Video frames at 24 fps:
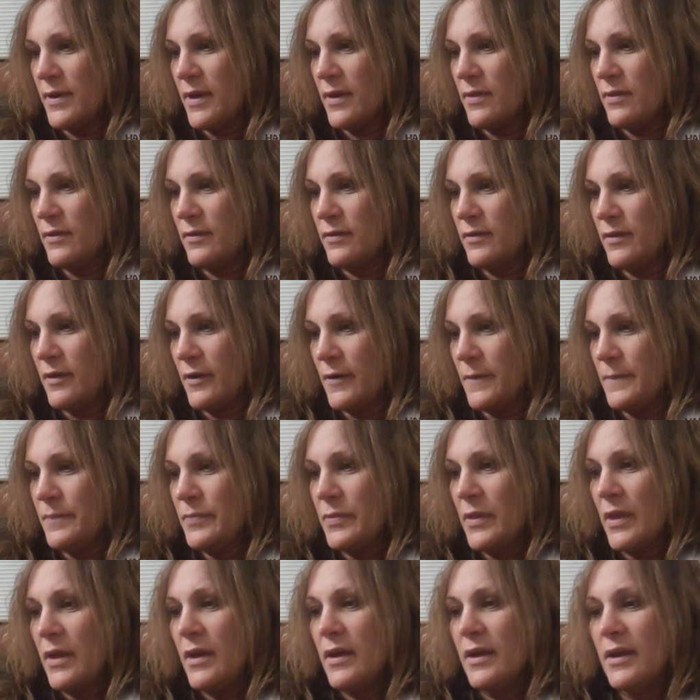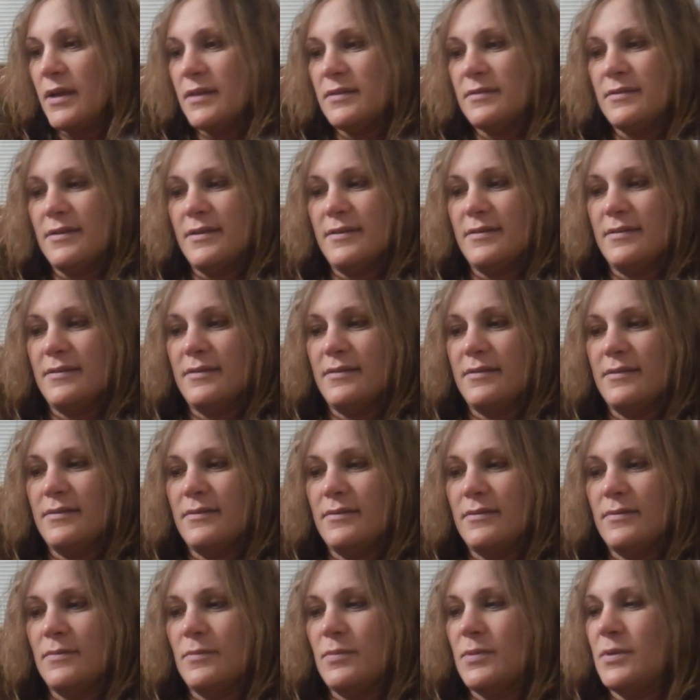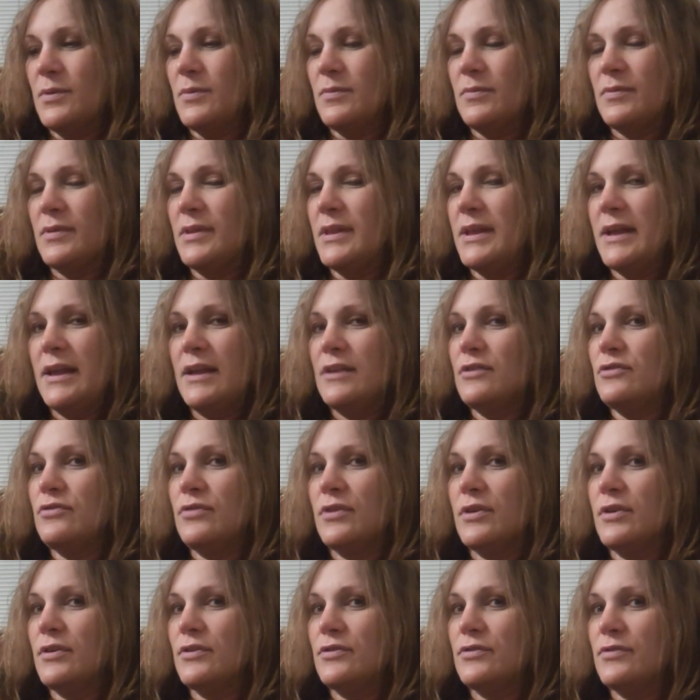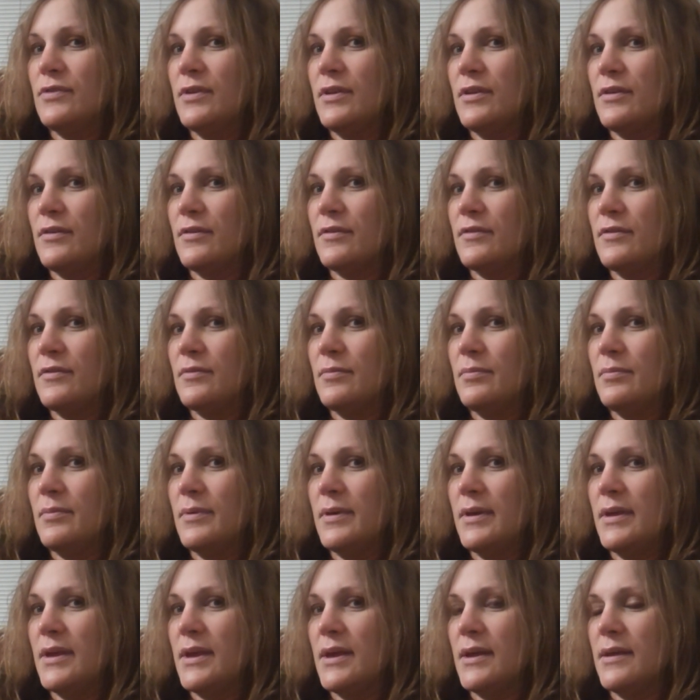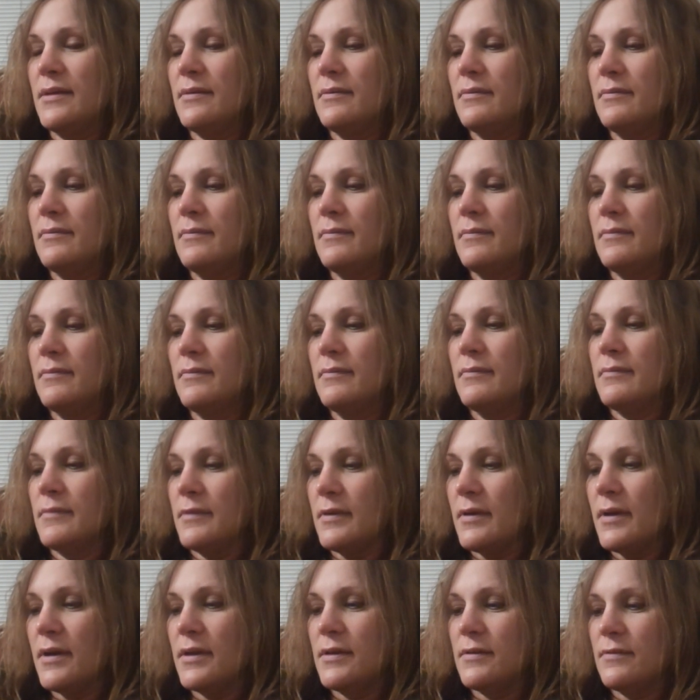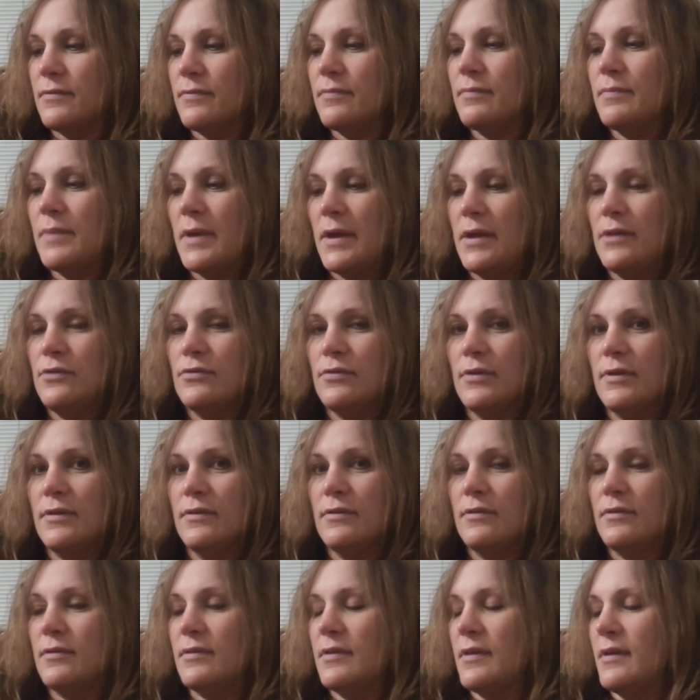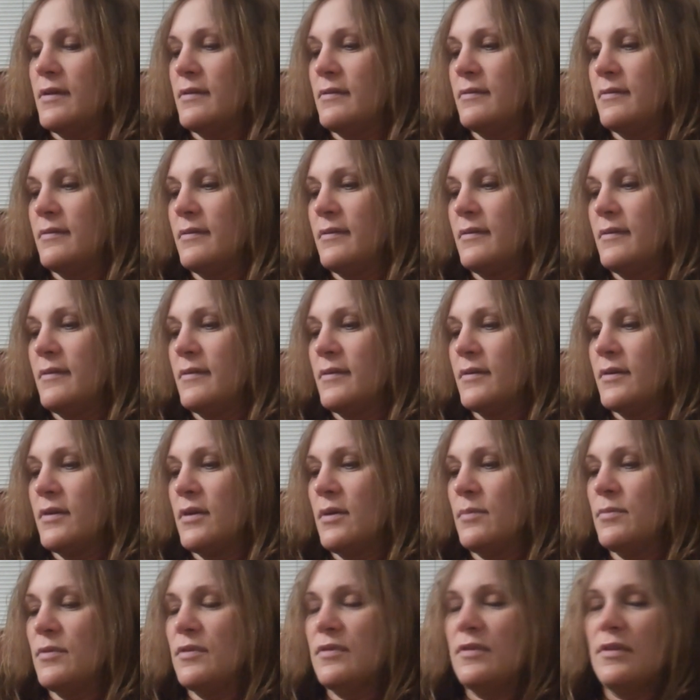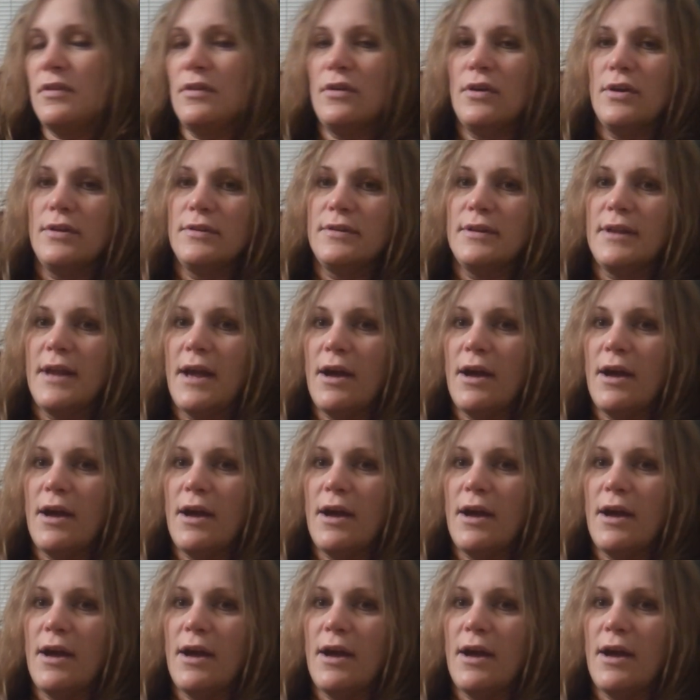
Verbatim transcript: to get this year? It's not... We don't really get trick-or-treaters. We get kind of patrons that come to see the haunted